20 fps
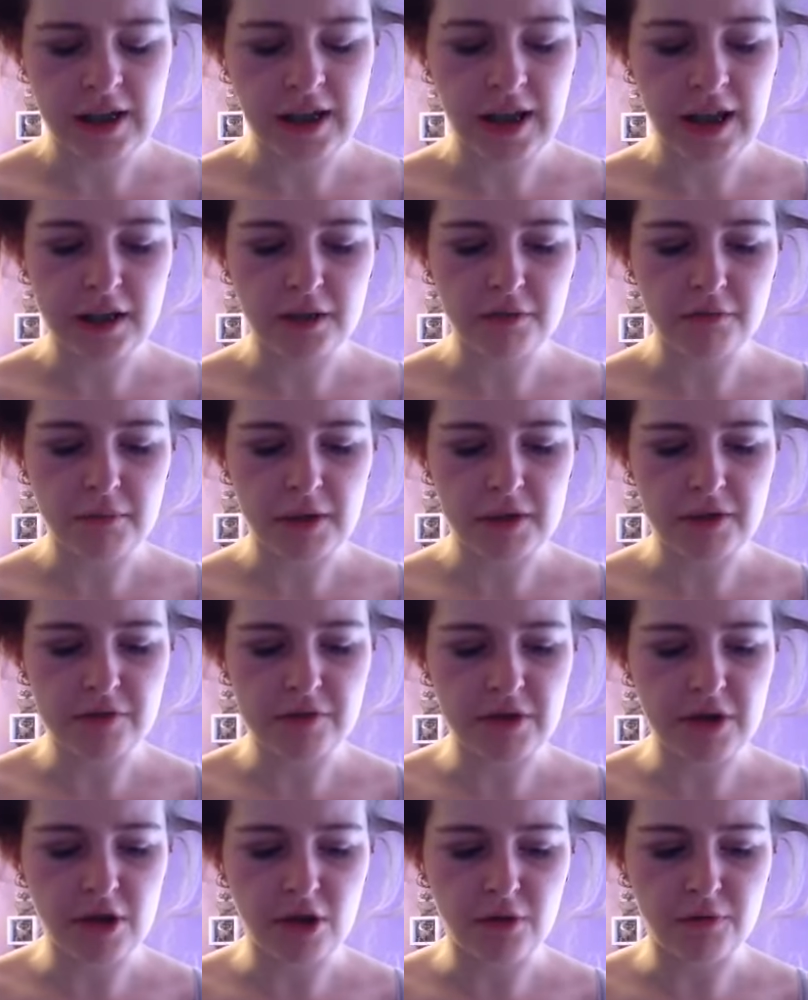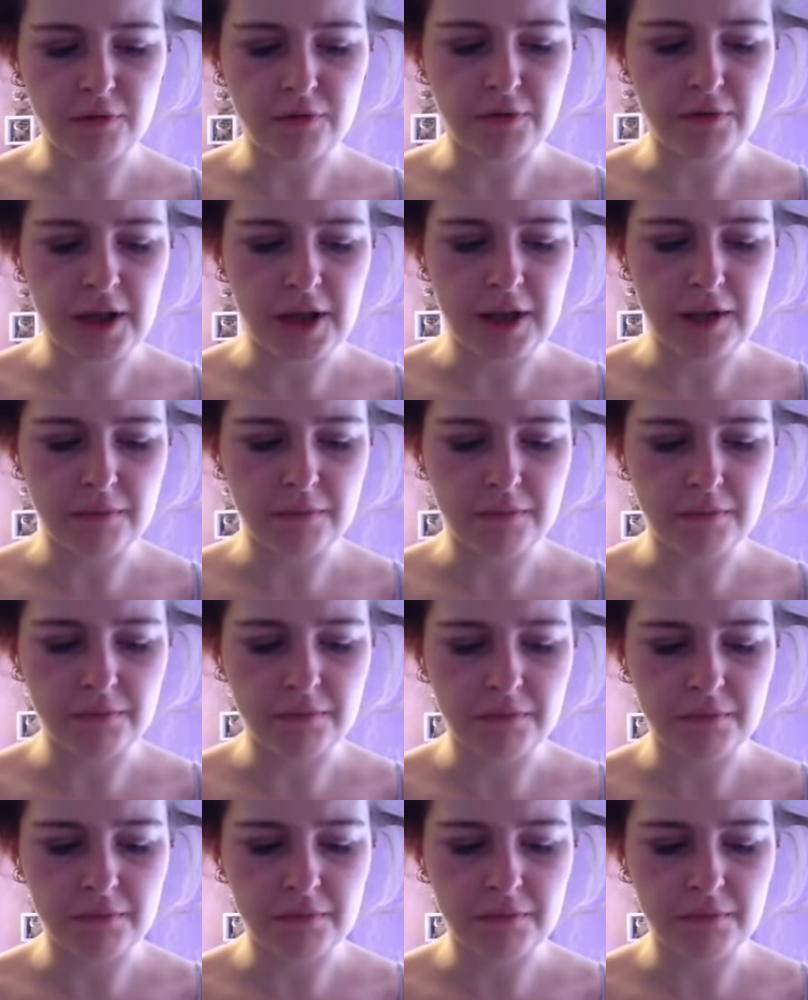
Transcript: kind of reminds me of um,